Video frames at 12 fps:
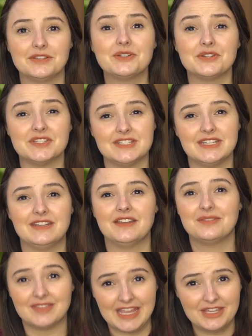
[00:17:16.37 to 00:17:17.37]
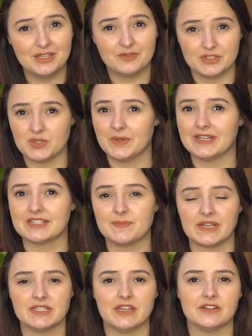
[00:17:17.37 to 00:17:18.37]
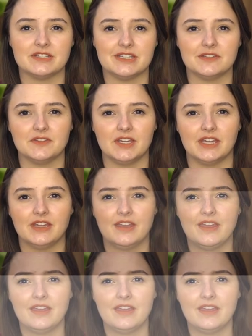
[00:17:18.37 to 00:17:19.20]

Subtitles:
Christina, thank you for joining Spectator TV.